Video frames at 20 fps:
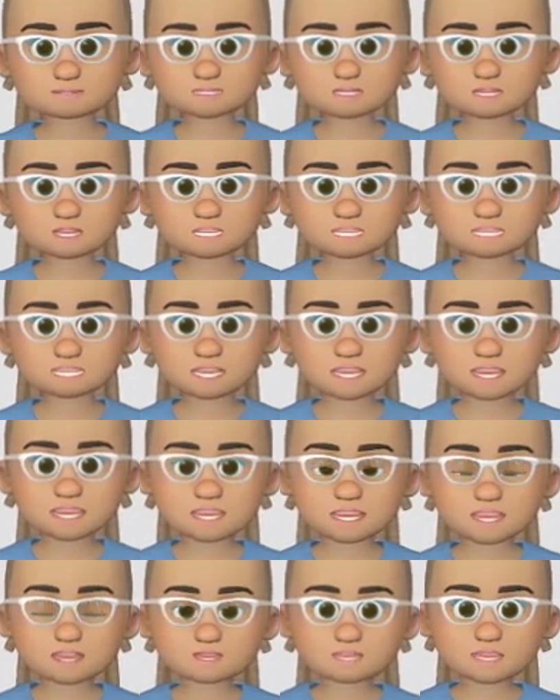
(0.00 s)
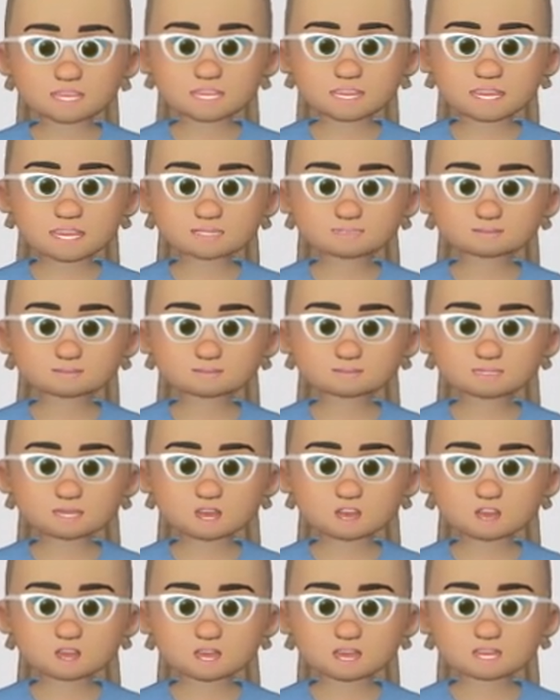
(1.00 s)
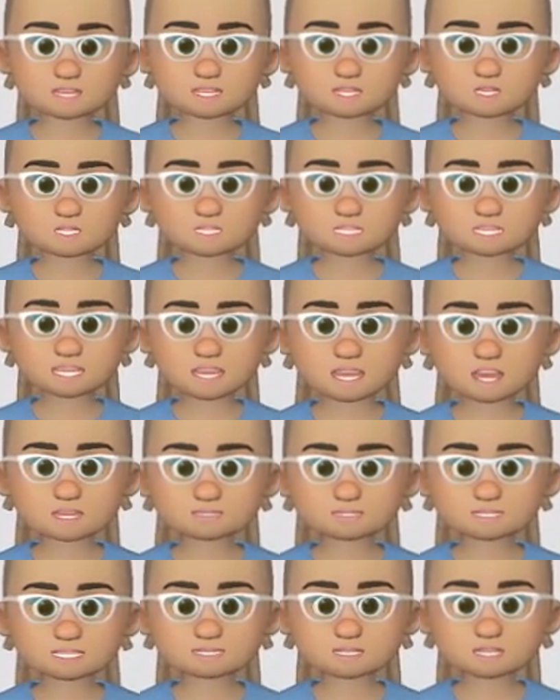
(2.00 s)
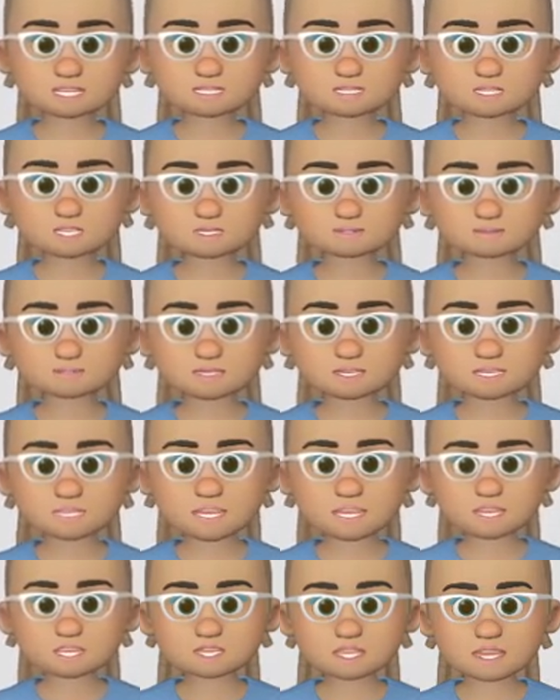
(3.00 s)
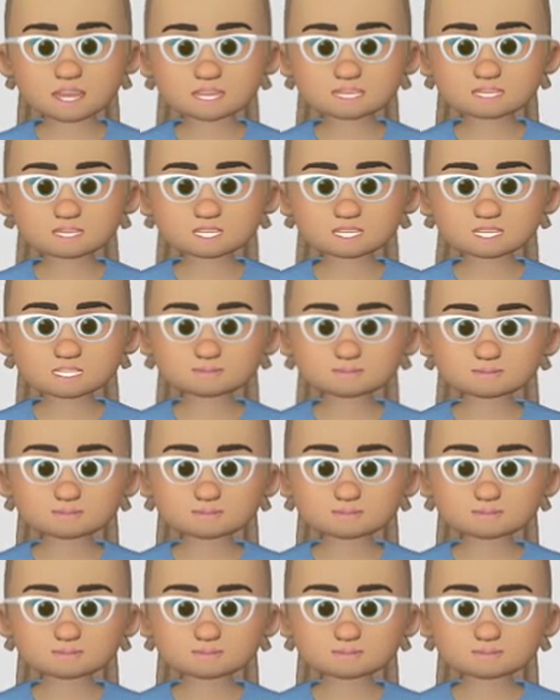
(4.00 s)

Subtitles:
And that is the only functional group that is affected in this reaction.